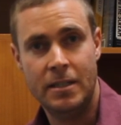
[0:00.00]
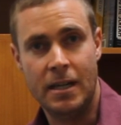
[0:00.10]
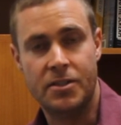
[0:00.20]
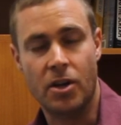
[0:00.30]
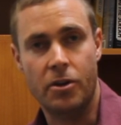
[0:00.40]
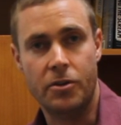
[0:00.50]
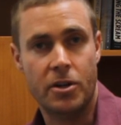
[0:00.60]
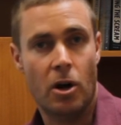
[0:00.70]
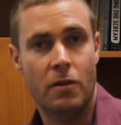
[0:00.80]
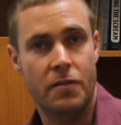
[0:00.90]
And so, you
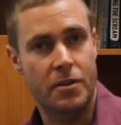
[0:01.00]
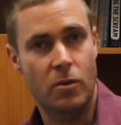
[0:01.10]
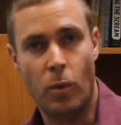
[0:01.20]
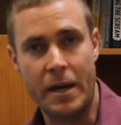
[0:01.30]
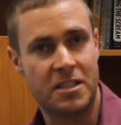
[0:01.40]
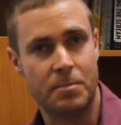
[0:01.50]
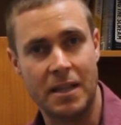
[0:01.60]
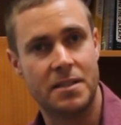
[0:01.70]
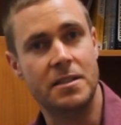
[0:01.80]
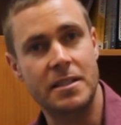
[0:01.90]
know, over the weeks,
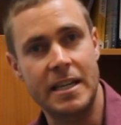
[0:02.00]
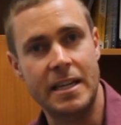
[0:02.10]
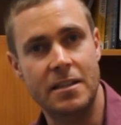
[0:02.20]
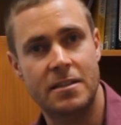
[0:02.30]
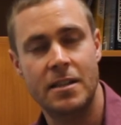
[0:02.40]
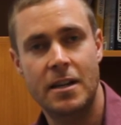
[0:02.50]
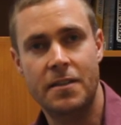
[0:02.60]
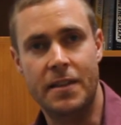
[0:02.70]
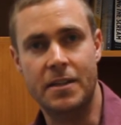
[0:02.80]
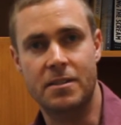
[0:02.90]
months, and years,
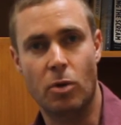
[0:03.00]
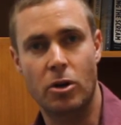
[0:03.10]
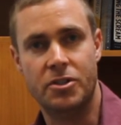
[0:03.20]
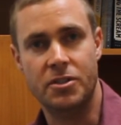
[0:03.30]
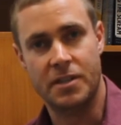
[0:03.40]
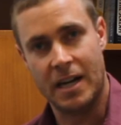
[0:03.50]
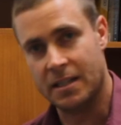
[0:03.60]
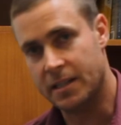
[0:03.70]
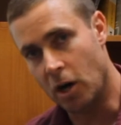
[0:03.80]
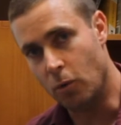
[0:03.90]
these emotions that
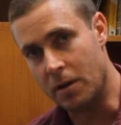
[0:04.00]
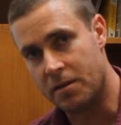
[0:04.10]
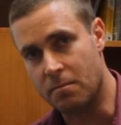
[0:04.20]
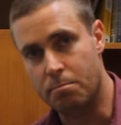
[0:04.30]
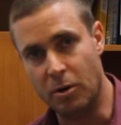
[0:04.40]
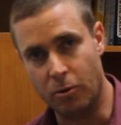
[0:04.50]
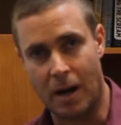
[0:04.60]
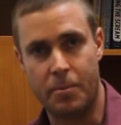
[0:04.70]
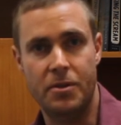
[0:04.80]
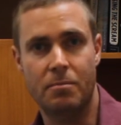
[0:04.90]
aren't dealt with can build
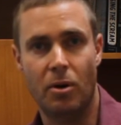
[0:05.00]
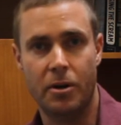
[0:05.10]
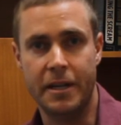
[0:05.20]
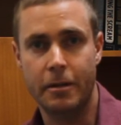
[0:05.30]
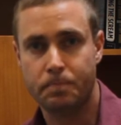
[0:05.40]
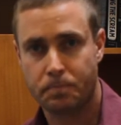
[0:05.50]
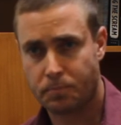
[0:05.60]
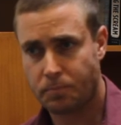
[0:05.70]
up in the body.